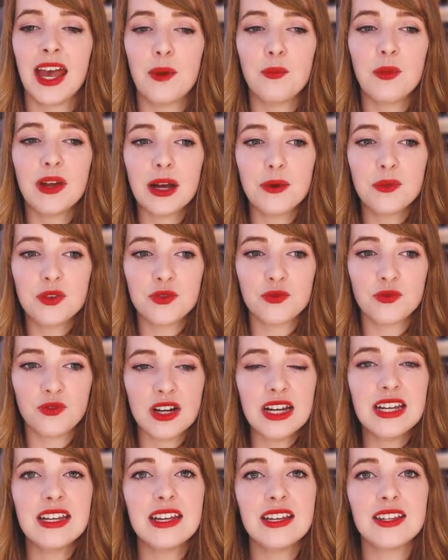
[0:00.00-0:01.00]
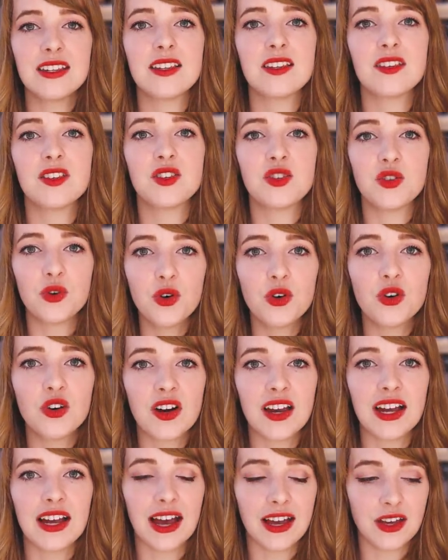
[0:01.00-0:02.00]
And when I was reading this
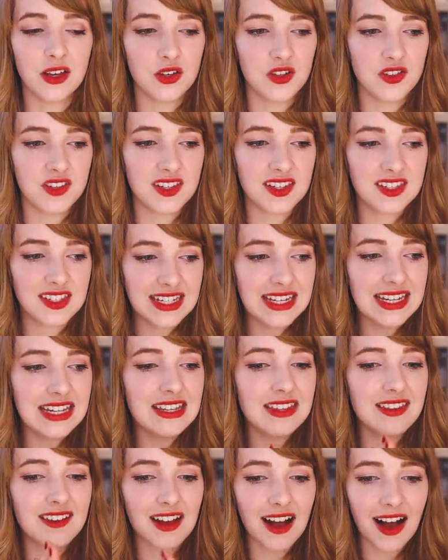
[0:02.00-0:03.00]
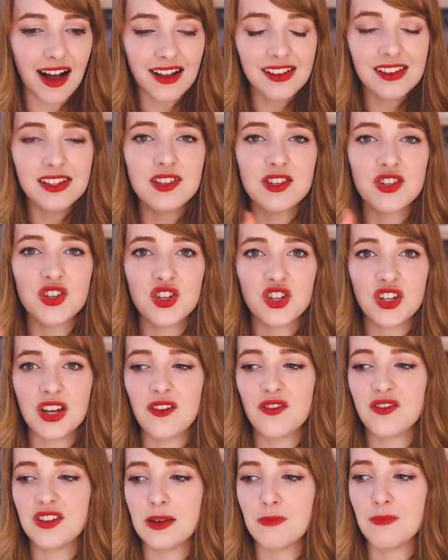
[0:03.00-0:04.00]
story, I could see the colours
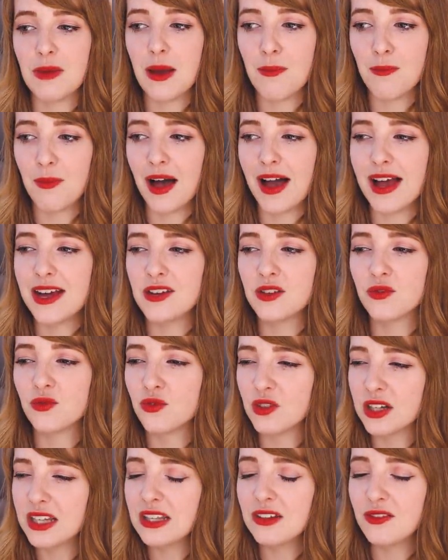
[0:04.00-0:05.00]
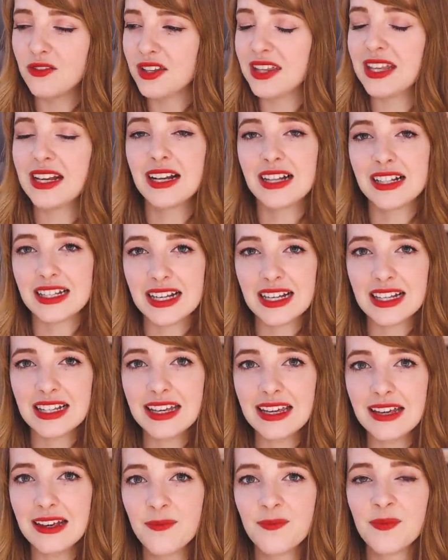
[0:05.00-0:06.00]
shift in my mind really, really
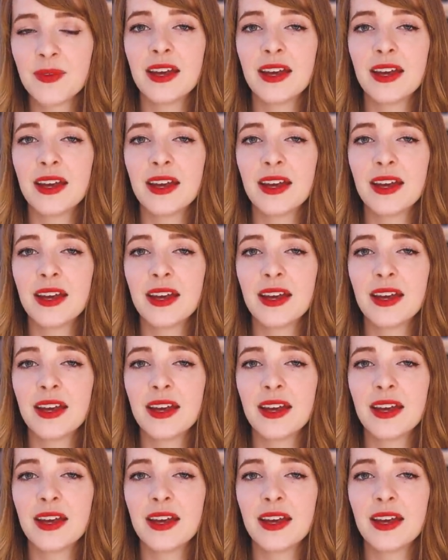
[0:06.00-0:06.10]
clearly.